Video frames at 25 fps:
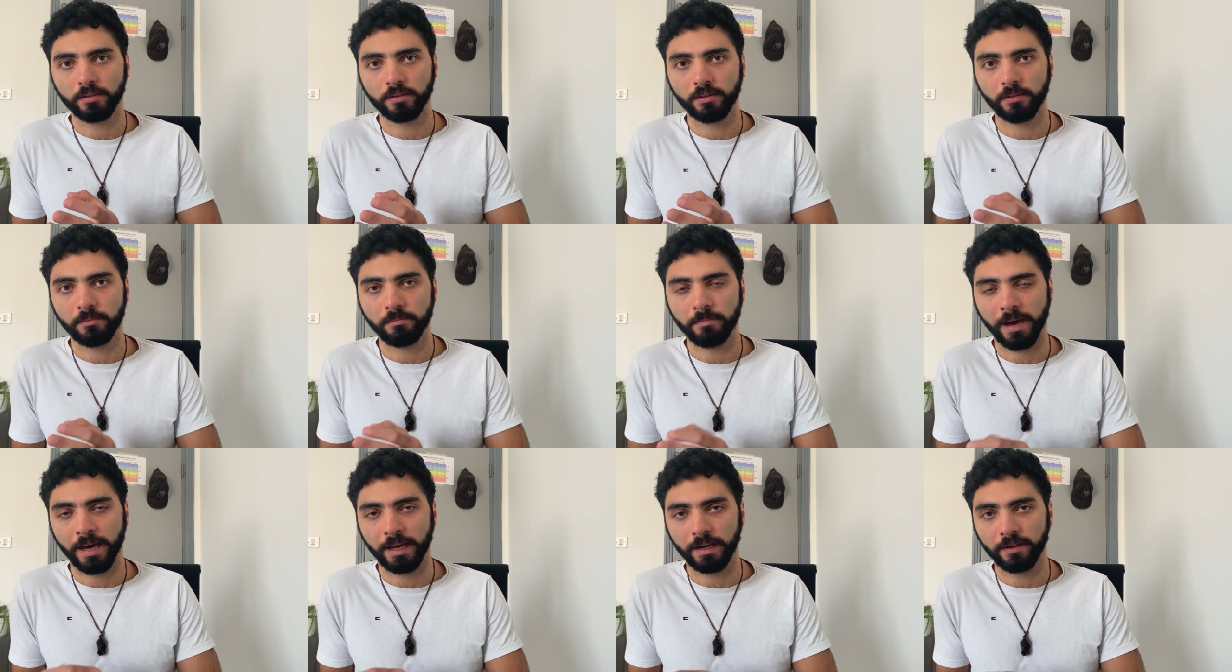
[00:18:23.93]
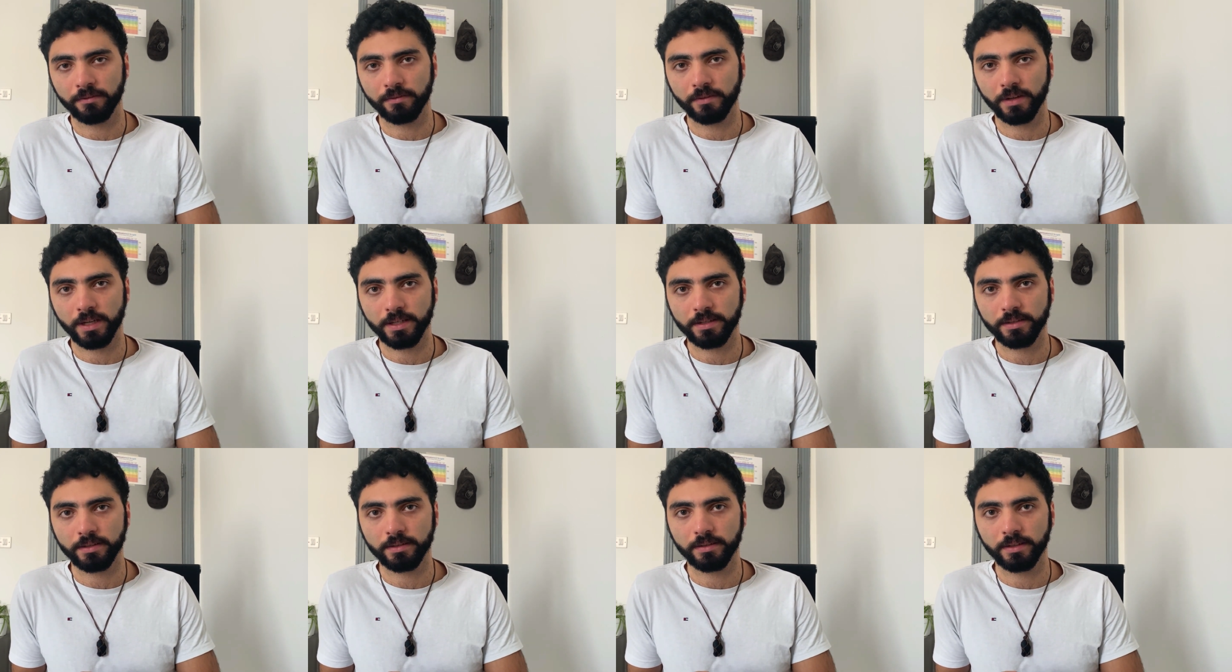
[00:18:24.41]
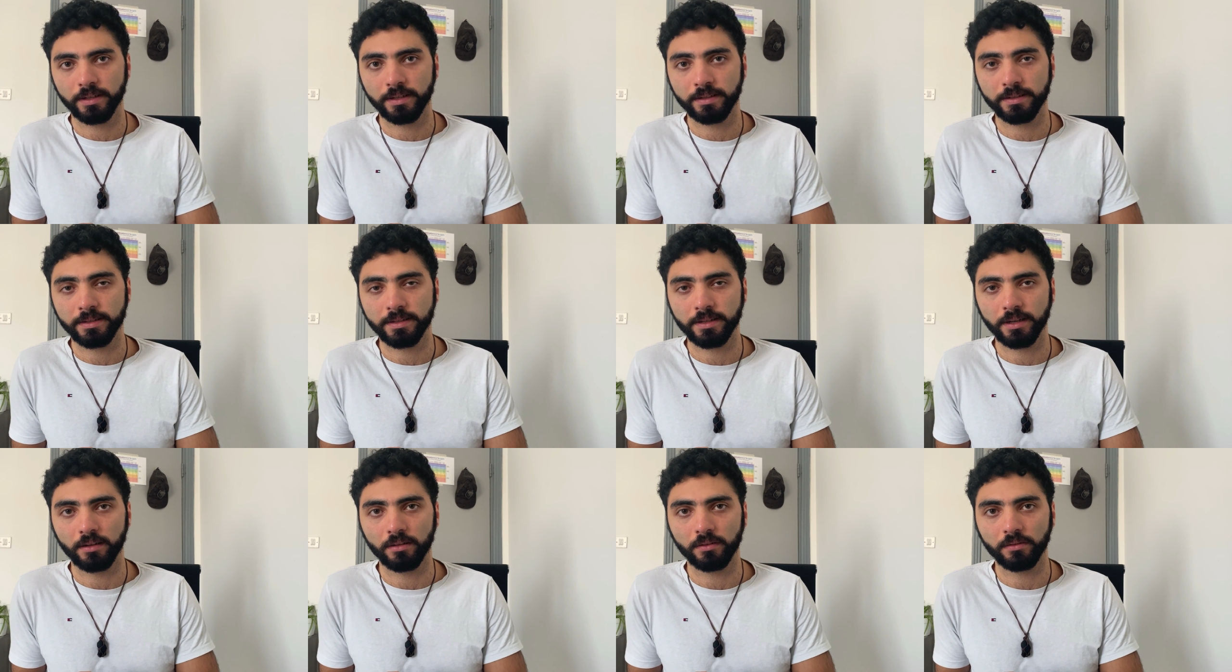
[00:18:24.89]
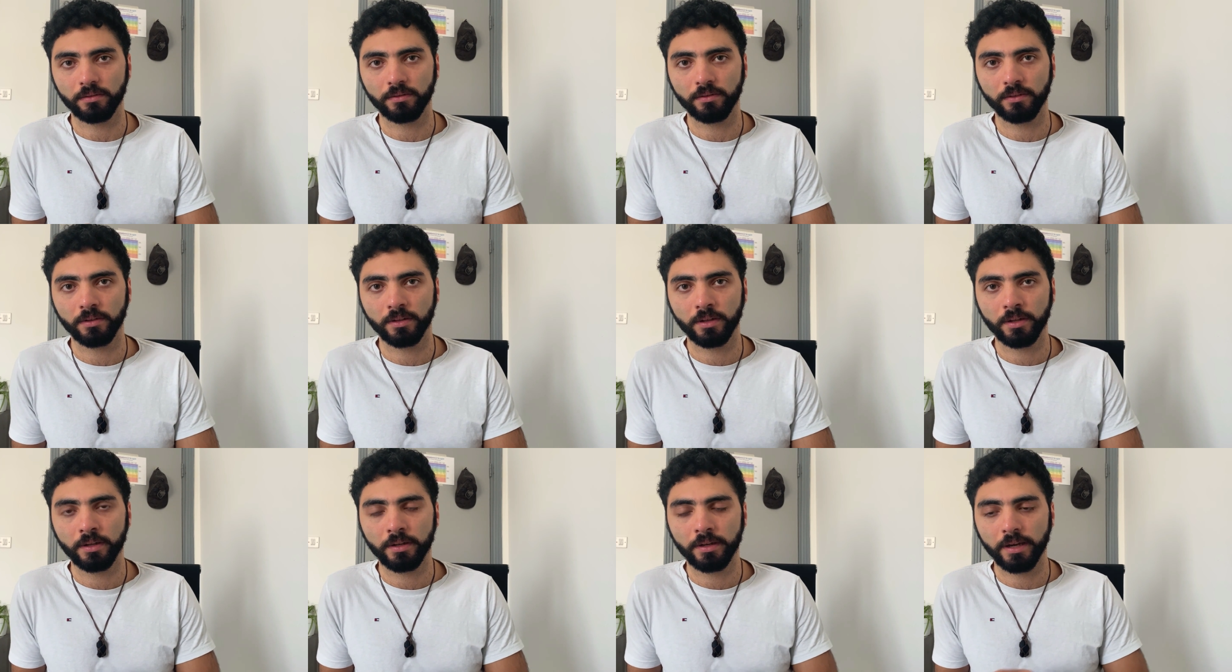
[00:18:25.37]
manifest itself
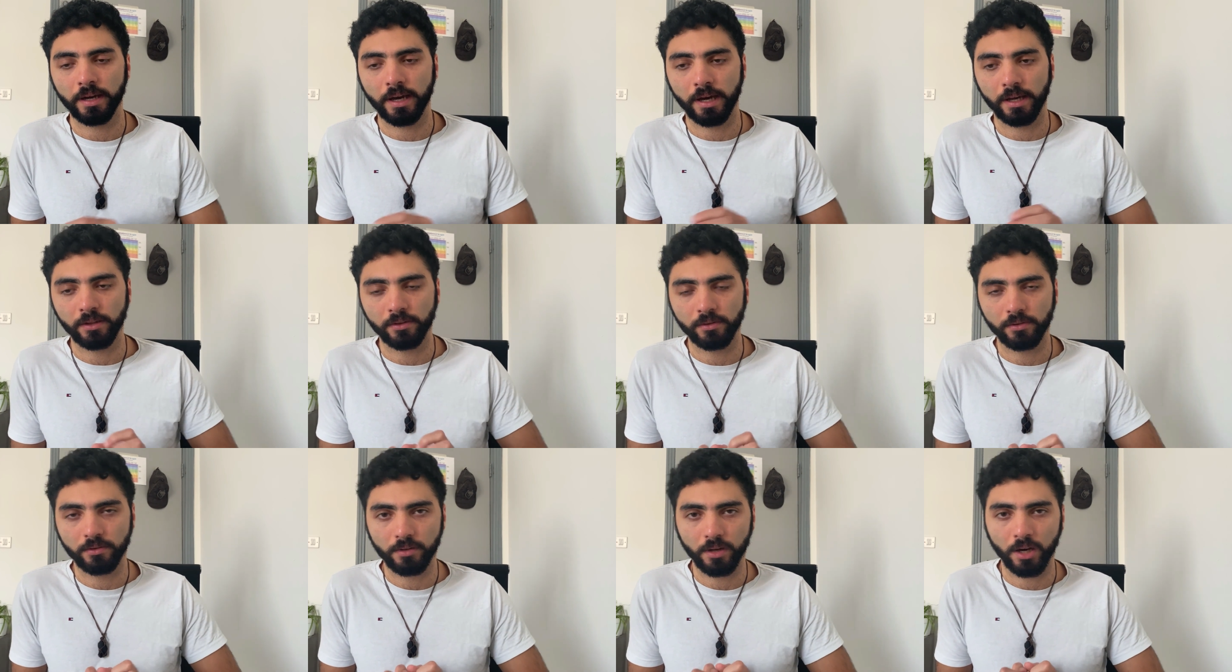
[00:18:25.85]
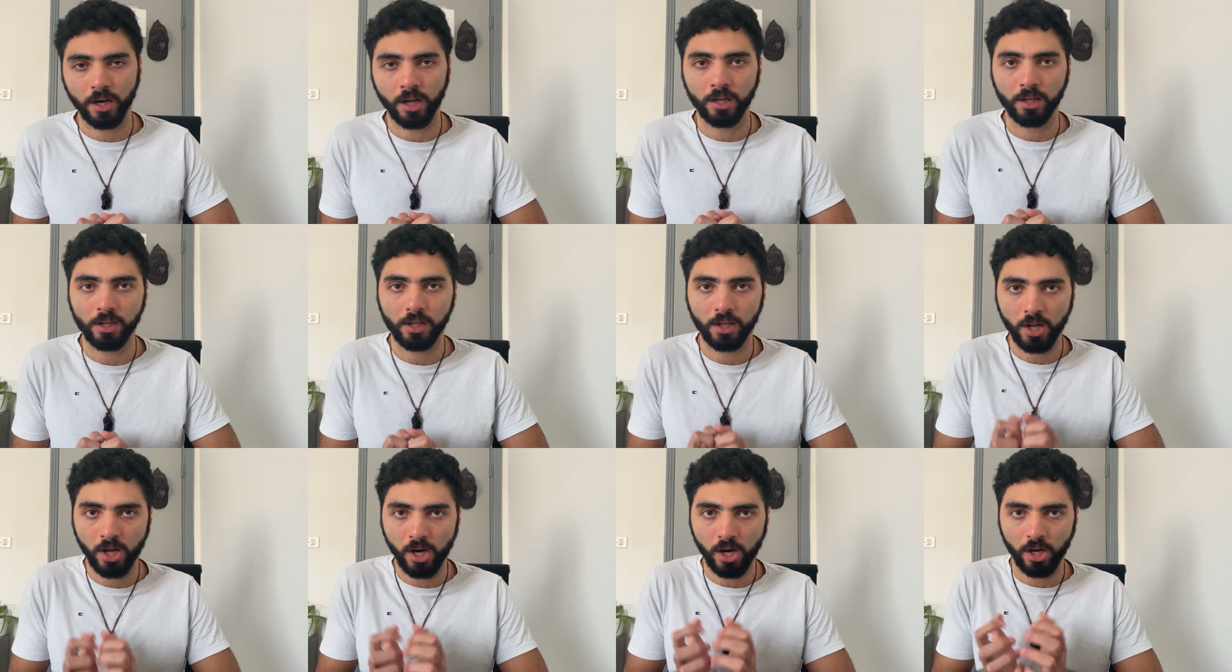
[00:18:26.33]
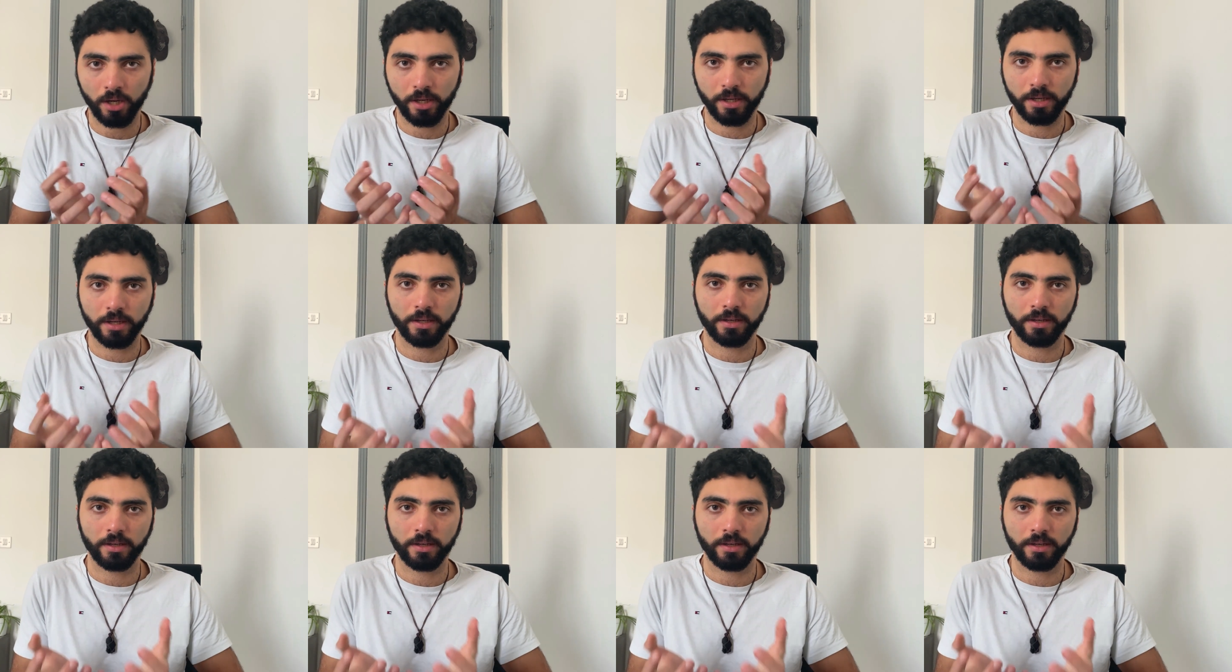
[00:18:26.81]
and unlock